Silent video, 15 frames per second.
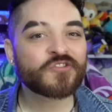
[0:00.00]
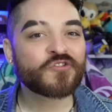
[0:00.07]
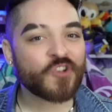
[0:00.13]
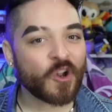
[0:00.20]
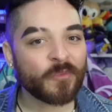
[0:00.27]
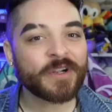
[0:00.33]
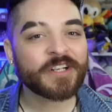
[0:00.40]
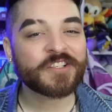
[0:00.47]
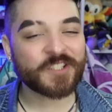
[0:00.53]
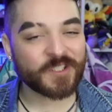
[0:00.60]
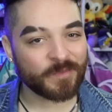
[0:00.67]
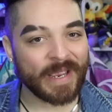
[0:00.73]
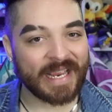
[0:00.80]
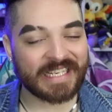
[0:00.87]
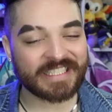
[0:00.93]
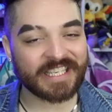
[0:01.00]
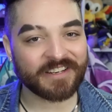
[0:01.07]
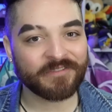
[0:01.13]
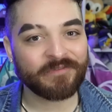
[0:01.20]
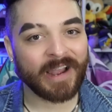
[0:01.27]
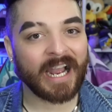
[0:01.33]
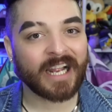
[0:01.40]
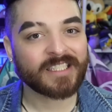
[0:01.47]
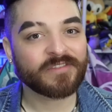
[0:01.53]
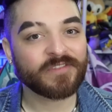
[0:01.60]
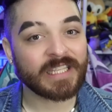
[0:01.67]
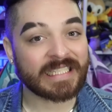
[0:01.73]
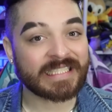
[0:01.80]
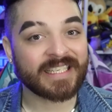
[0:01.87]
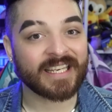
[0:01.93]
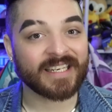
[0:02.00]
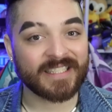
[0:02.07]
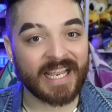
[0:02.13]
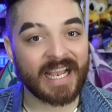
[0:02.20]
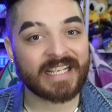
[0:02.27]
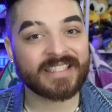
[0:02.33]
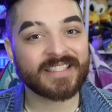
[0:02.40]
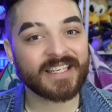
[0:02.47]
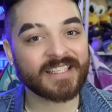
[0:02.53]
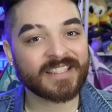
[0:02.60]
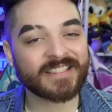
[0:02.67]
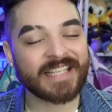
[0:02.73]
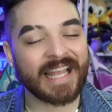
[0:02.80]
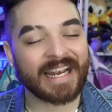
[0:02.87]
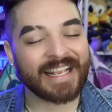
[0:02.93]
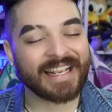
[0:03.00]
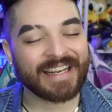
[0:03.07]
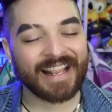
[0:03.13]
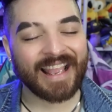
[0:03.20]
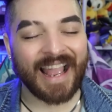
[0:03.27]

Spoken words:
so much space, in fact, for these contestants that it